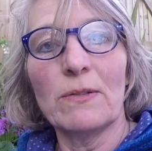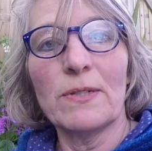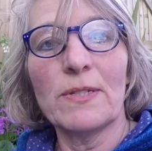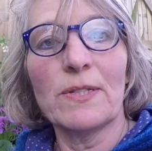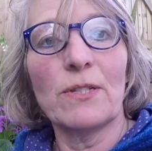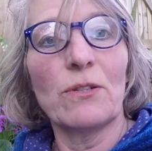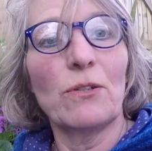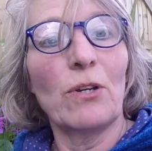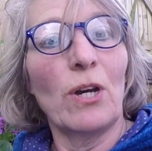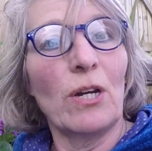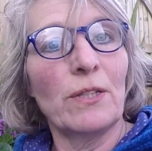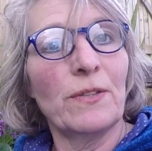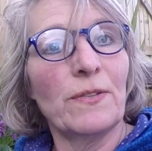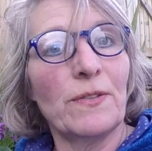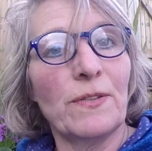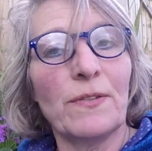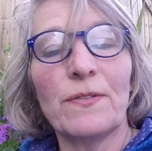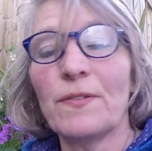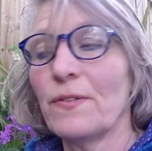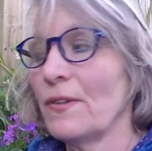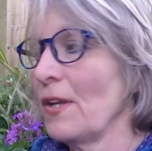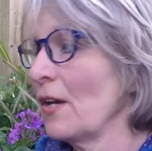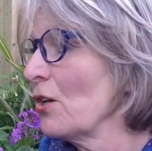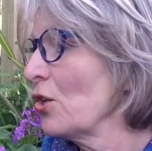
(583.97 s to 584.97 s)
So
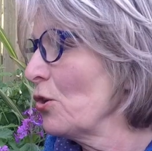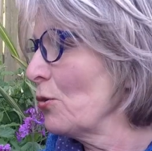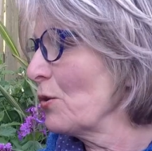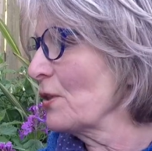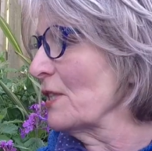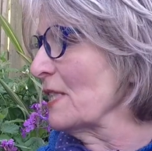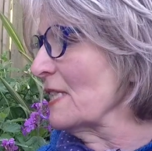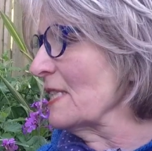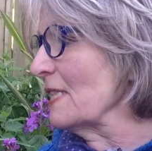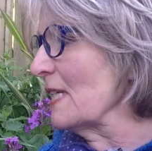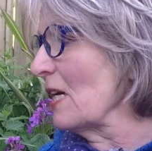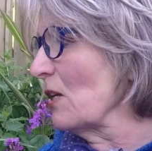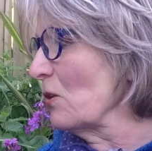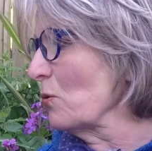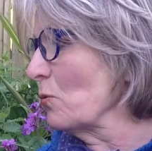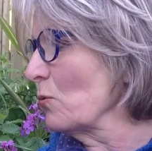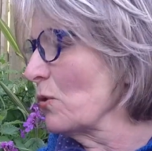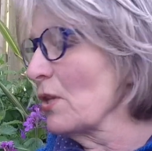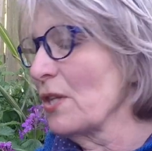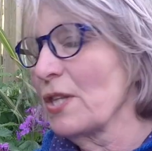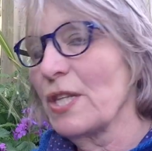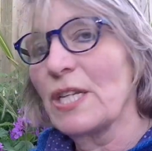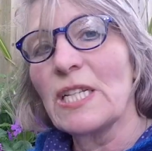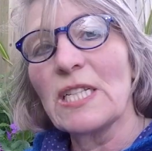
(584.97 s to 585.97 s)
now you understand all
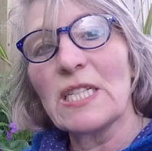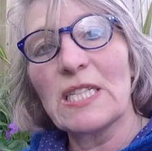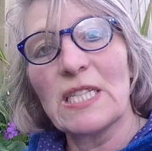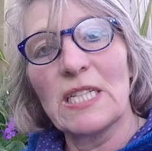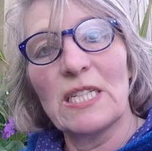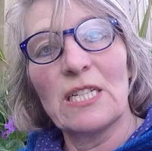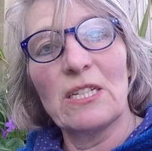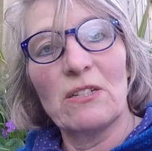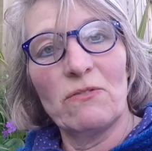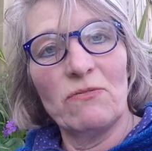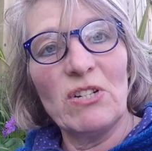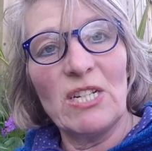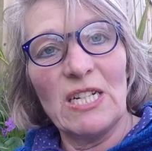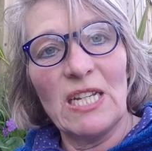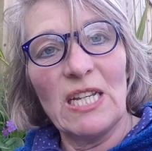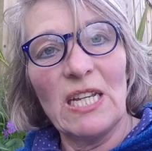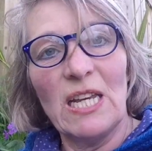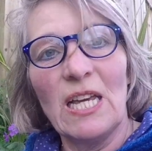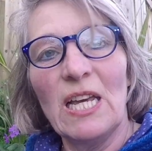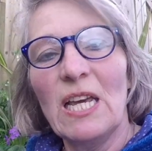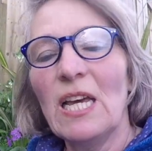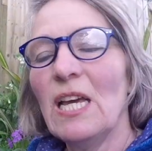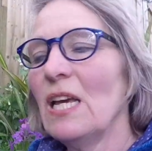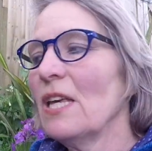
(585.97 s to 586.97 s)
the things that are in it,
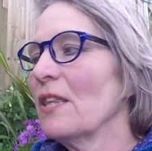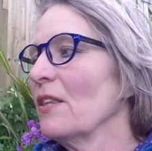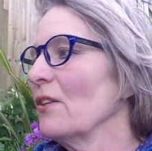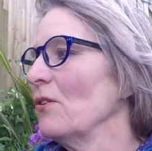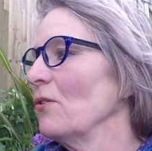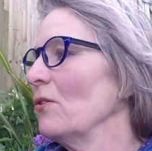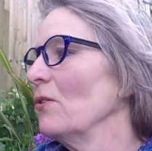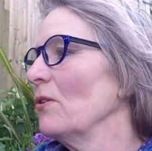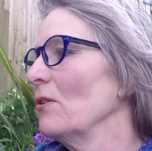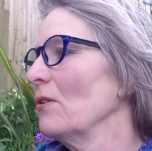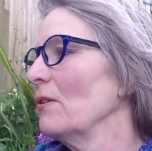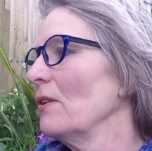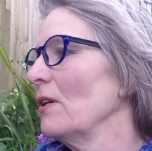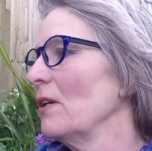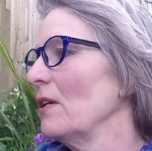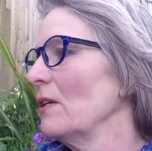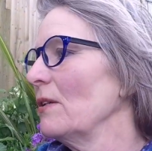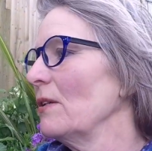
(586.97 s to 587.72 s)
your